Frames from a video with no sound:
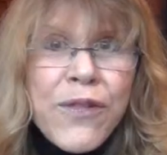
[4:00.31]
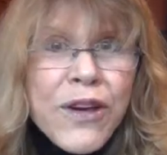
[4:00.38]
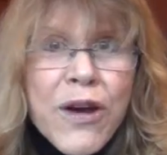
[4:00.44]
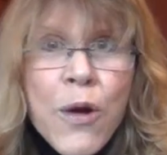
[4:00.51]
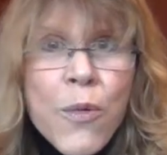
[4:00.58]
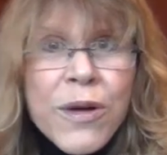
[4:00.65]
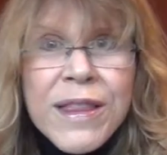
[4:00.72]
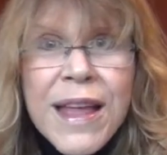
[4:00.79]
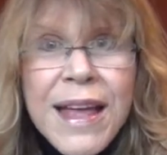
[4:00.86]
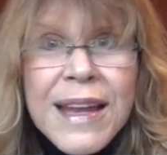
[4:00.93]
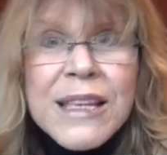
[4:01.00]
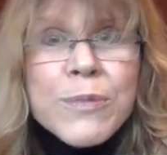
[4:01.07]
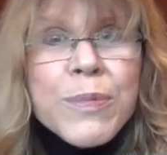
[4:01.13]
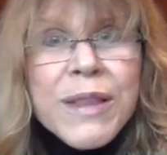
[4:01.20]
figure out what
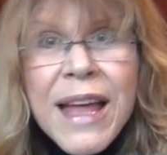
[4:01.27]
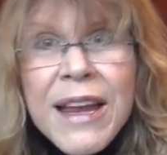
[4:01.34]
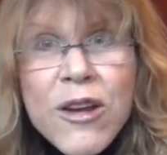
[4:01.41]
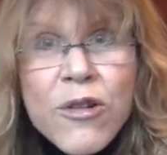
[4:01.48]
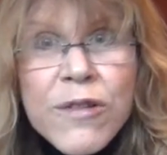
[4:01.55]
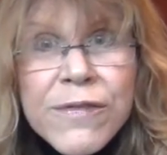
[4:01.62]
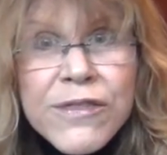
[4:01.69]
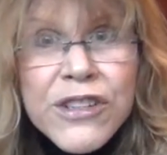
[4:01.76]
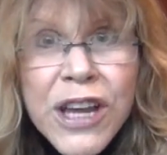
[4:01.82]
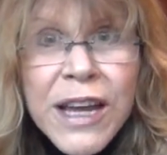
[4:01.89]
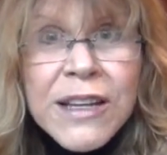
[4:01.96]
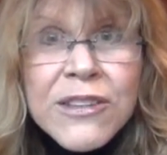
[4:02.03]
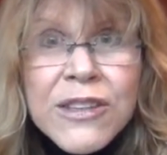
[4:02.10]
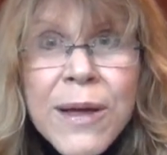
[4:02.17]
that is, but they know you've
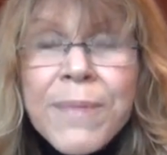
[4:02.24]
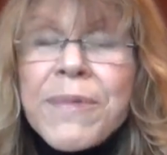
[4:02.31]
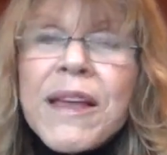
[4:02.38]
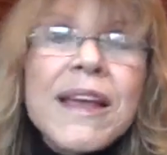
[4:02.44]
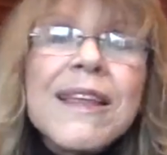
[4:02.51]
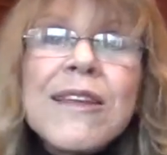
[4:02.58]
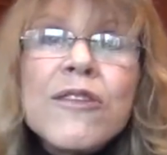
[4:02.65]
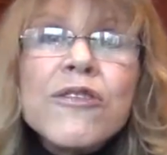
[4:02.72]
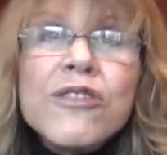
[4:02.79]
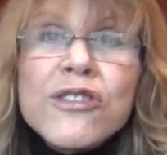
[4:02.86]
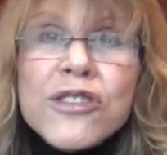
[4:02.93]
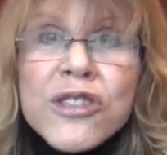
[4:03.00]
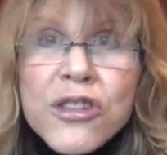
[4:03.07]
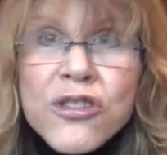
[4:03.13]
changed something, and they know
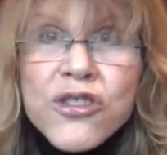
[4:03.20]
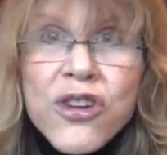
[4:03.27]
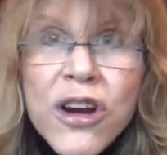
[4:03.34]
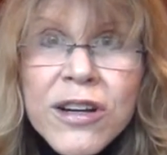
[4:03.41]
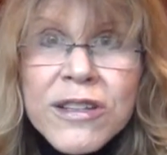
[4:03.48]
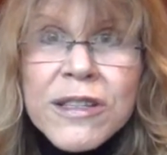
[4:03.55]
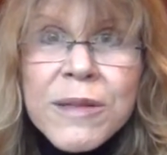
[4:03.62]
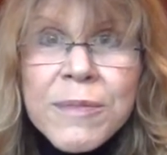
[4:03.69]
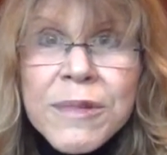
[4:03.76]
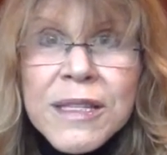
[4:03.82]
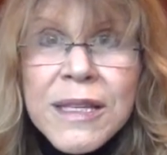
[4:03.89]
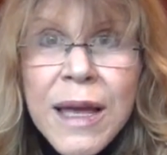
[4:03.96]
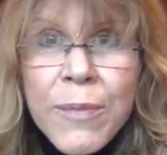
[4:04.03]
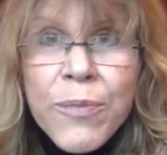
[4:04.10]
you're still charging them the
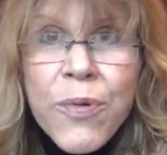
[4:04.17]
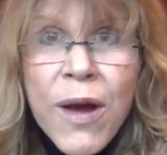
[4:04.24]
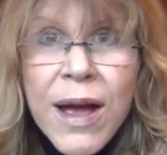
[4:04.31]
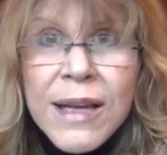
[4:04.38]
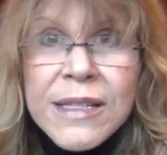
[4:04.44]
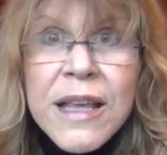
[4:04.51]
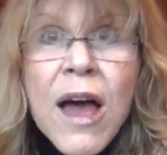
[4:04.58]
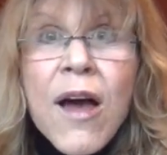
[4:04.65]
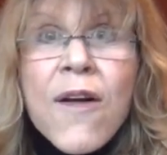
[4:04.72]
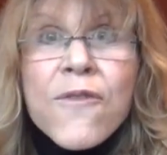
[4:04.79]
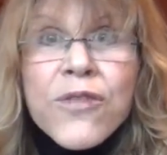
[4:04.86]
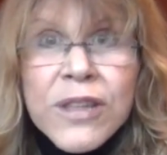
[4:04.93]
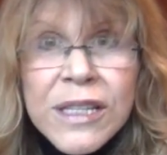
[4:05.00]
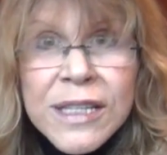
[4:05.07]
same price
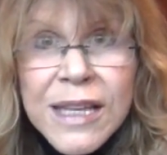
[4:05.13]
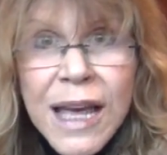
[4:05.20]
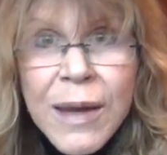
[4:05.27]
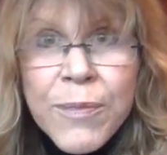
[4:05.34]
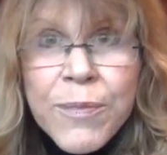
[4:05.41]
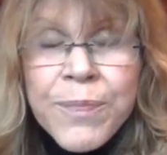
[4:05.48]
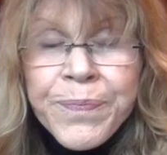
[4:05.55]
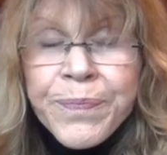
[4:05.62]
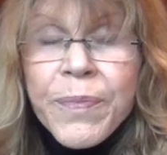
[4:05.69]
for the same